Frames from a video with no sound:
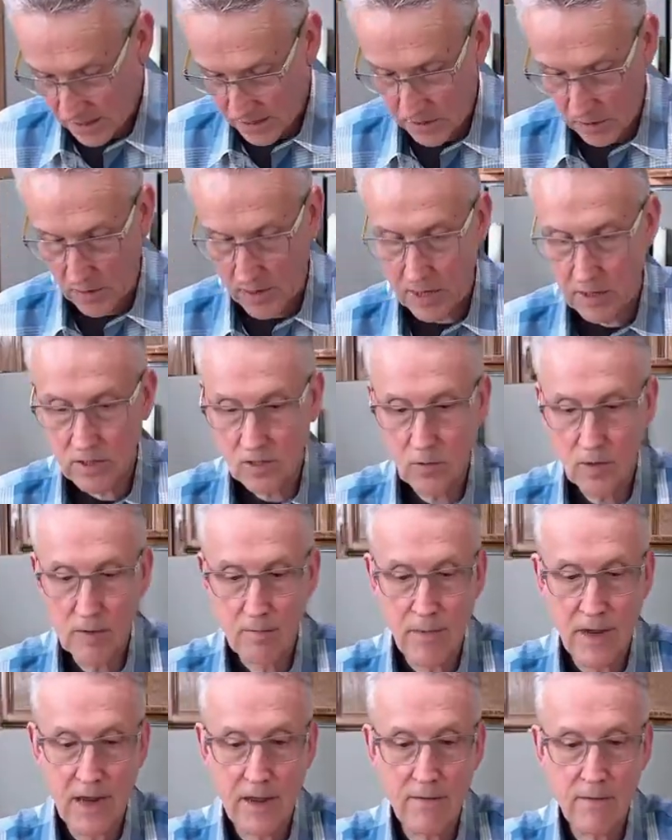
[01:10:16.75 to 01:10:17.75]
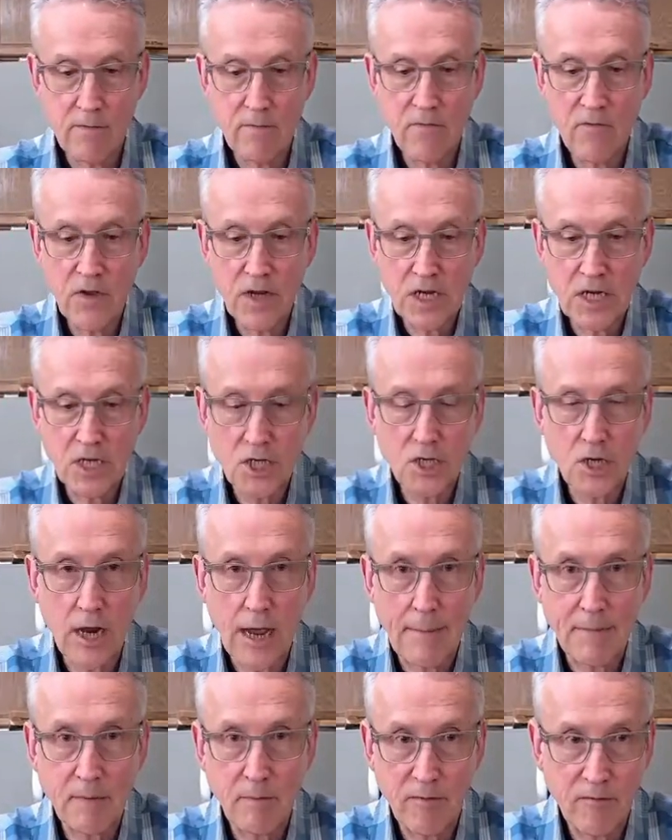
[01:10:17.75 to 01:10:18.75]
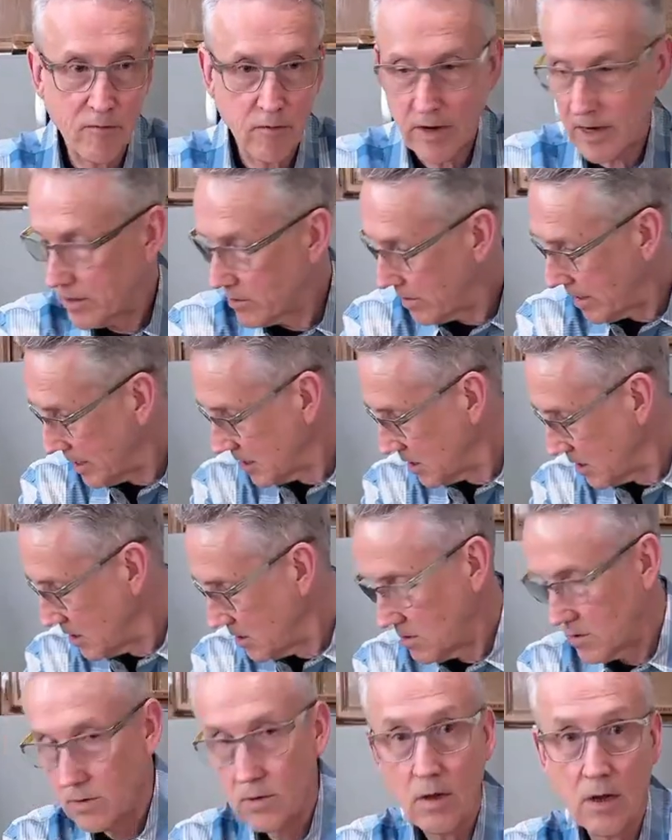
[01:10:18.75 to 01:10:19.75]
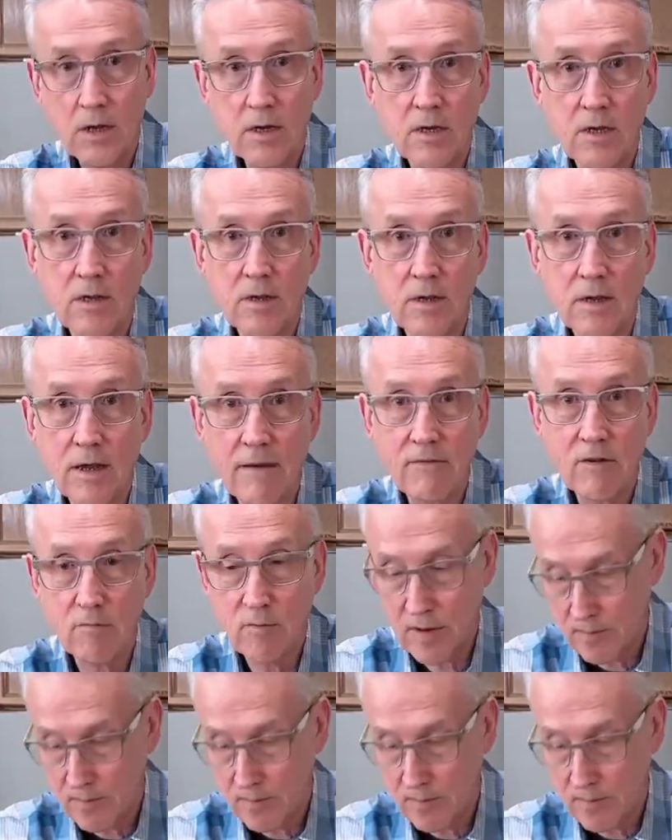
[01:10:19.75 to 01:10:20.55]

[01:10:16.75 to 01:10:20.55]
So here's what my finished chopped before I dressed looked. I have to